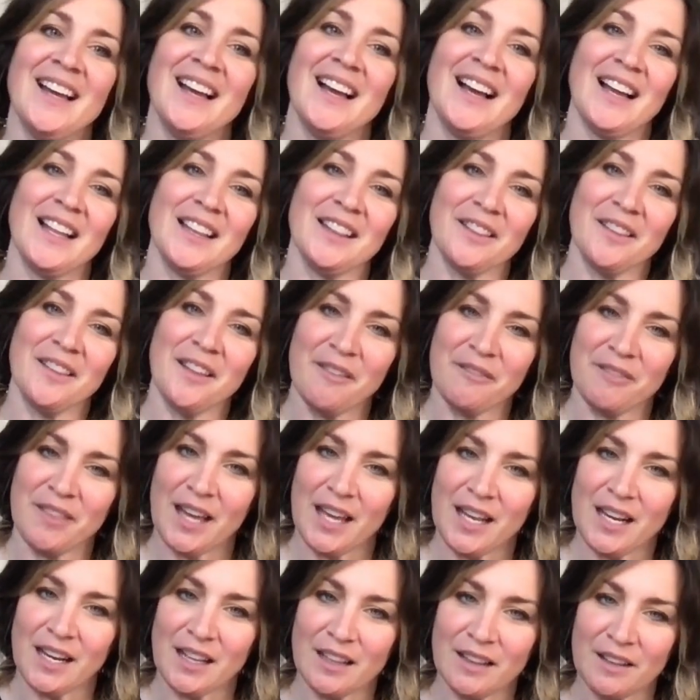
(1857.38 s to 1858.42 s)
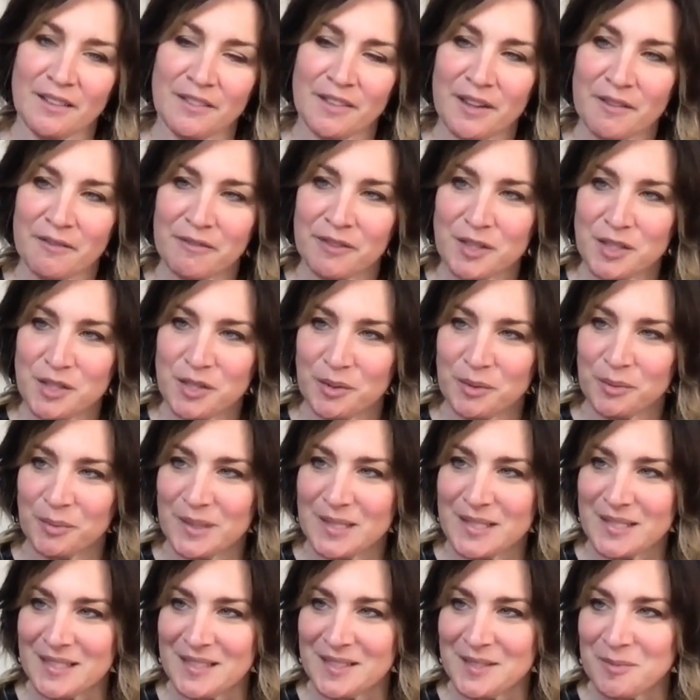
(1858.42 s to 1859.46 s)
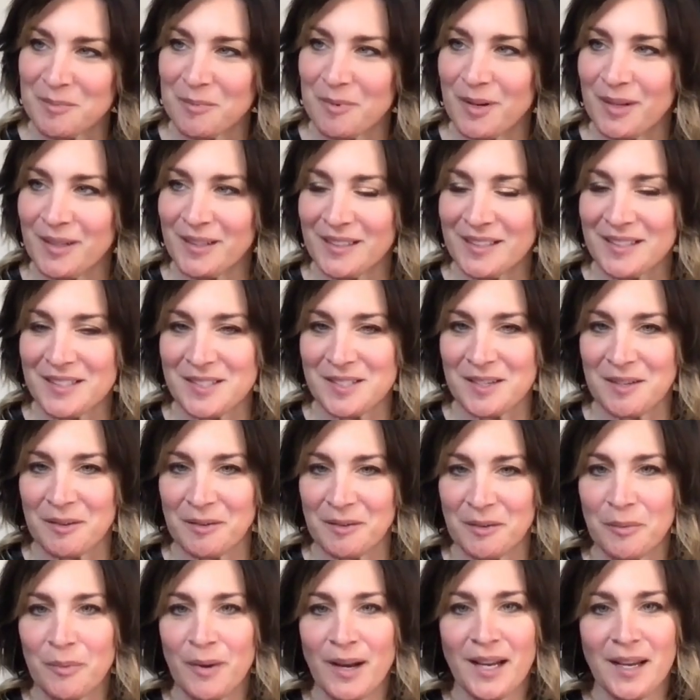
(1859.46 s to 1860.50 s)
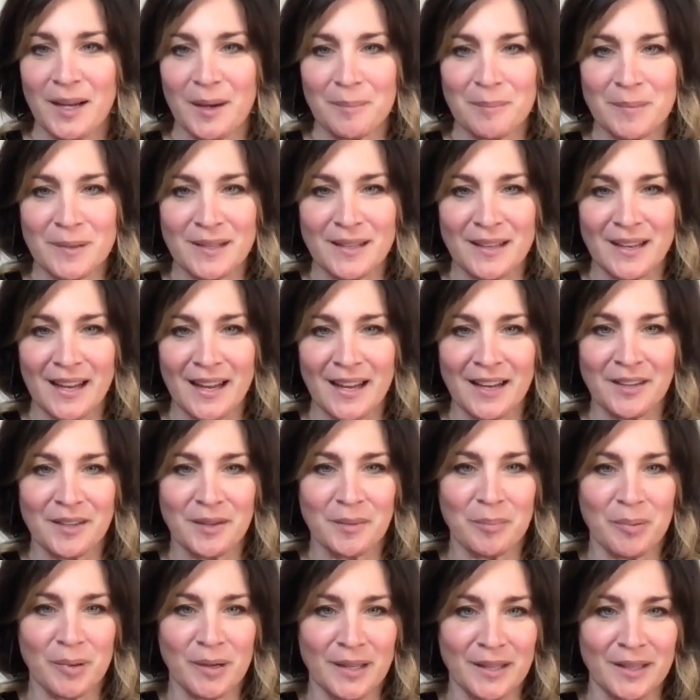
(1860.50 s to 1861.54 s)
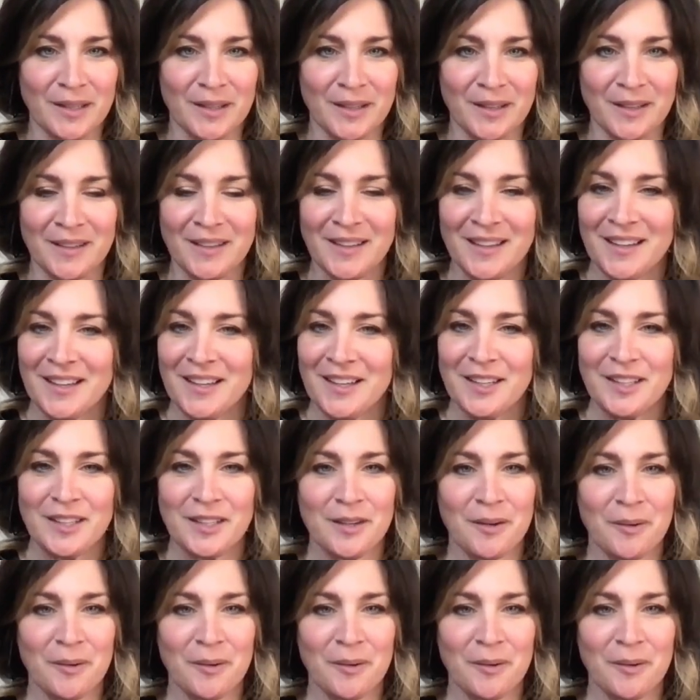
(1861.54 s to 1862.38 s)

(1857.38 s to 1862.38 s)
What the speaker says: I love that, and I love that for 2 reasons. One, because you wake up in the day and you're pretty good. You